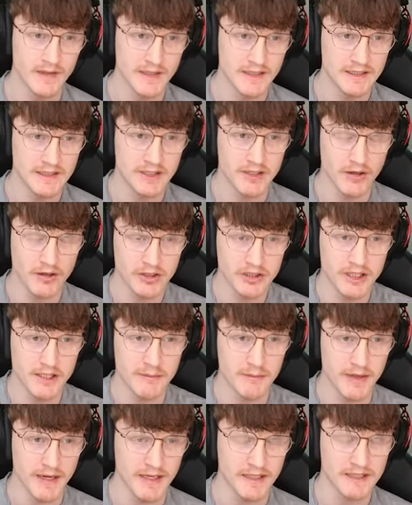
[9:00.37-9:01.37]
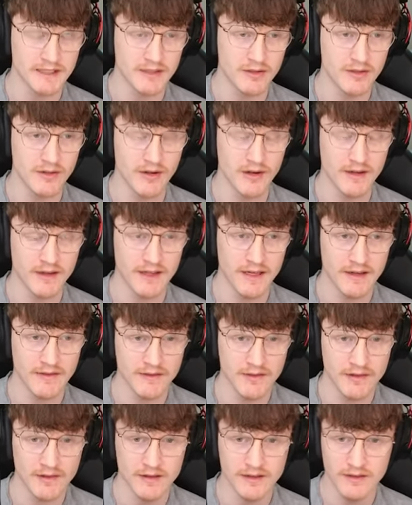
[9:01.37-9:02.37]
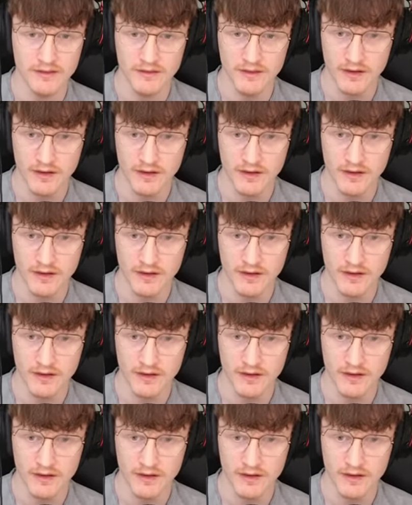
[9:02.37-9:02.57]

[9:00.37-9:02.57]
It's dodging, man. It's doing like that. that the,